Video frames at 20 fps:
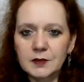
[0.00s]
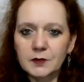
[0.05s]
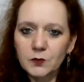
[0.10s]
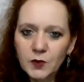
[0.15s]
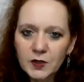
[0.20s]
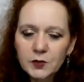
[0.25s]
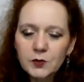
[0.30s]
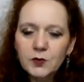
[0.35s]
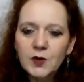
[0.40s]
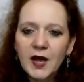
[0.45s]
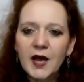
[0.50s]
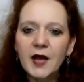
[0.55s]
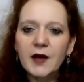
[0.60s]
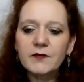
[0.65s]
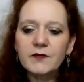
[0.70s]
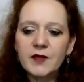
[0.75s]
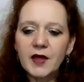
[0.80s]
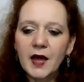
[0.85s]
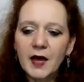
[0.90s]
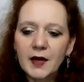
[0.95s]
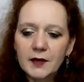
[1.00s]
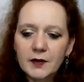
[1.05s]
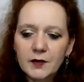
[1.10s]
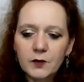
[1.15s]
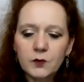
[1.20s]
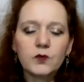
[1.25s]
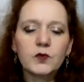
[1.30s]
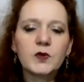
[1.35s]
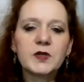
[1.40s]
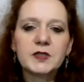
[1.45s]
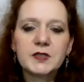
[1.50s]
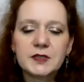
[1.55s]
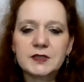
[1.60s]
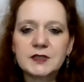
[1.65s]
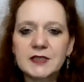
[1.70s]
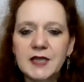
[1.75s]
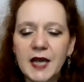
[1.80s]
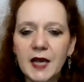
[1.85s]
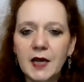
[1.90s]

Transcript: And when you have that written